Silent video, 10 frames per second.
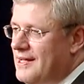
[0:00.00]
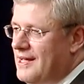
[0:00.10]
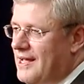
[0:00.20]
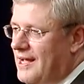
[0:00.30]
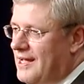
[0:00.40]

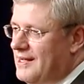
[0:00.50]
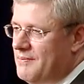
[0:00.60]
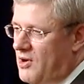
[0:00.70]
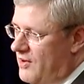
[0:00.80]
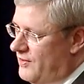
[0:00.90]
in a
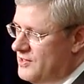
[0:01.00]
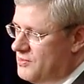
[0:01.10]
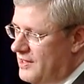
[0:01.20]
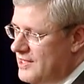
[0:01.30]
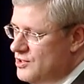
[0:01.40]
marvelous
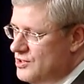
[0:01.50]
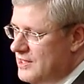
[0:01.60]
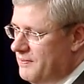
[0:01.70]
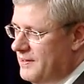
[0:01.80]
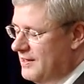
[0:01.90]
relationship,
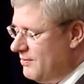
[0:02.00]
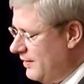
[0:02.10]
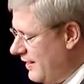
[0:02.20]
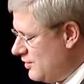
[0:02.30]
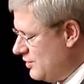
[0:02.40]
in a
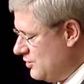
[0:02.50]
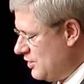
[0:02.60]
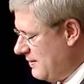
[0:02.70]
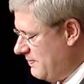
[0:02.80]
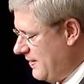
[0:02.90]

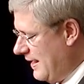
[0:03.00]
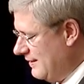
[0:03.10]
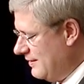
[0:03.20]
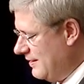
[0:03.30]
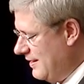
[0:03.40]
relationship that
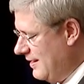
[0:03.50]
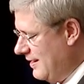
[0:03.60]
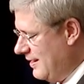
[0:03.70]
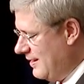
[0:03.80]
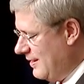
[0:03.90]

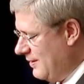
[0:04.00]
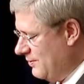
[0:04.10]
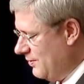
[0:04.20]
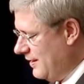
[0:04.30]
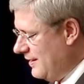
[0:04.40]

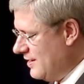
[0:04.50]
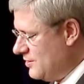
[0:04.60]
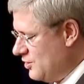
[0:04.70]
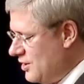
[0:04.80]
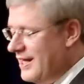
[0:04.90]
really is a
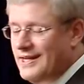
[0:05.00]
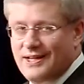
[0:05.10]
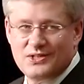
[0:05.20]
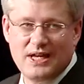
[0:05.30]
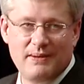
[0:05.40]
shining
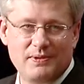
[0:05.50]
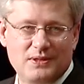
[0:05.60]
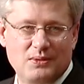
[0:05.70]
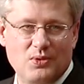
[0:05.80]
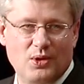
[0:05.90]
example to
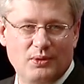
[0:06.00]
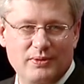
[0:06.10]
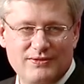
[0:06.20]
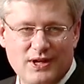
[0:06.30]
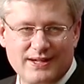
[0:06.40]
the world. We
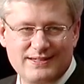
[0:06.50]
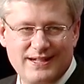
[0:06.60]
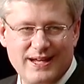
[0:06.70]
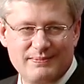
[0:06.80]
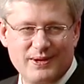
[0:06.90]
talked
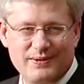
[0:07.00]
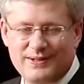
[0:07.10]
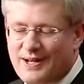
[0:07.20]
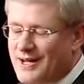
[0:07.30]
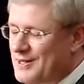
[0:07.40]
today about other